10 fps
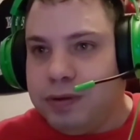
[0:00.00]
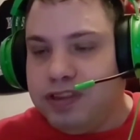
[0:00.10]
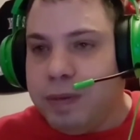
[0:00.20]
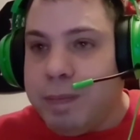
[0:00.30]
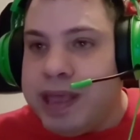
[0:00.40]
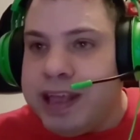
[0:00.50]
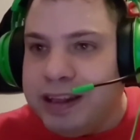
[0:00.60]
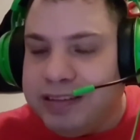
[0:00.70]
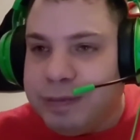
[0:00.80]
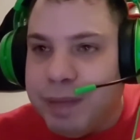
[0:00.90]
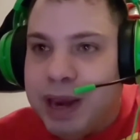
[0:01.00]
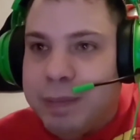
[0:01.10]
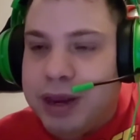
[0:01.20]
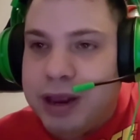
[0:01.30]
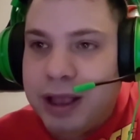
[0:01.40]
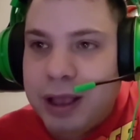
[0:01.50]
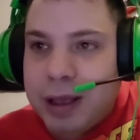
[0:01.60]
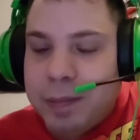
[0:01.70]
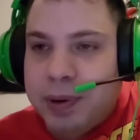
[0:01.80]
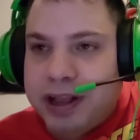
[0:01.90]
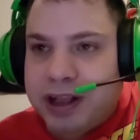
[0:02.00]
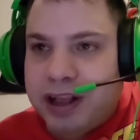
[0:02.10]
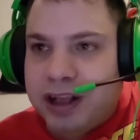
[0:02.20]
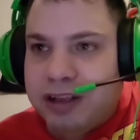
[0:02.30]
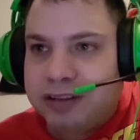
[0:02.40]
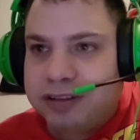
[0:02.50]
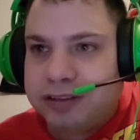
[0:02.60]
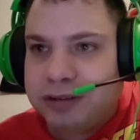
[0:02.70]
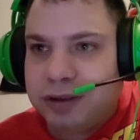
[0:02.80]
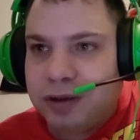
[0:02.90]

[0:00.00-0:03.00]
The Miz, maybe, because